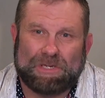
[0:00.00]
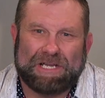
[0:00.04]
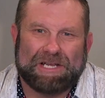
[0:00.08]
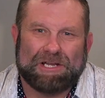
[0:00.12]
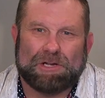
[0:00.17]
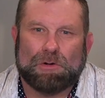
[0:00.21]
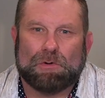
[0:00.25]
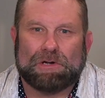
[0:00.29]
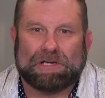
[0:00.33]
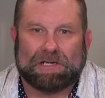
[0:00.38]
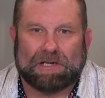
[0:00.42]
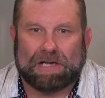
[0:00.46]
can
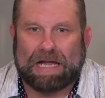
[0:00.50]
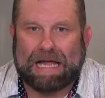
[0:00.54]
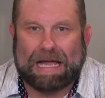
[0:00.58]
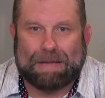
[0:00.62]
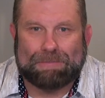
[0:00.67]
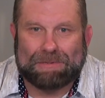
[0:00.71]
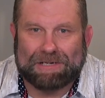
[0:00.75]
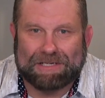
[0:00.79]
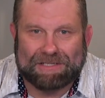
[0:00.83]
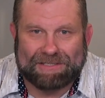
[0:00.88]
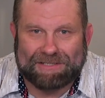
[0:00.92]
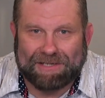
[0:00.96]
go into
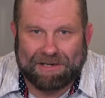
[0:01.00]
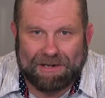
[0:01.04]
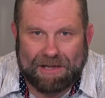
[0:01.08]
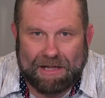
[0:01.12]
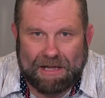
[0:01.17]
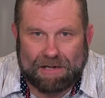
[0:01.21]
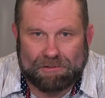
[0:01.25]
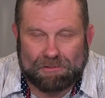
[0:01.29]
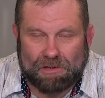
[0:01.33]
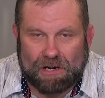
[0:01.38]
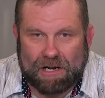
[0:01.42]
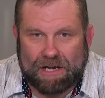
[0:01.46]
happiness a
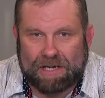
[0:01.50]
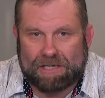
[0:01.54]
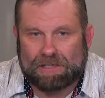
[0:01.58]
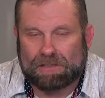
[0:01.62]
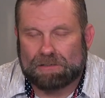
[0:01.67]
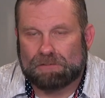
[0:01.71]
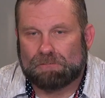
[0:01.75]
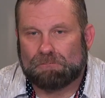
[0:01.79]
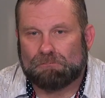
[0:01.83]
lot, right?